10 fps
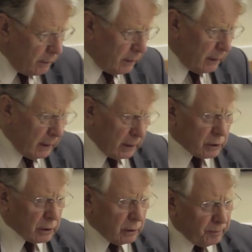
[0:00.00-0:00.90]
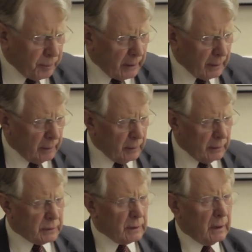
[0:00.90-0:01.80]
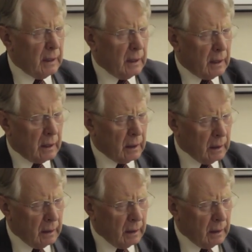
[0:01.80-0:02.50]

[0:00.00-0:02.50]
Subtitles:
The national parliaments are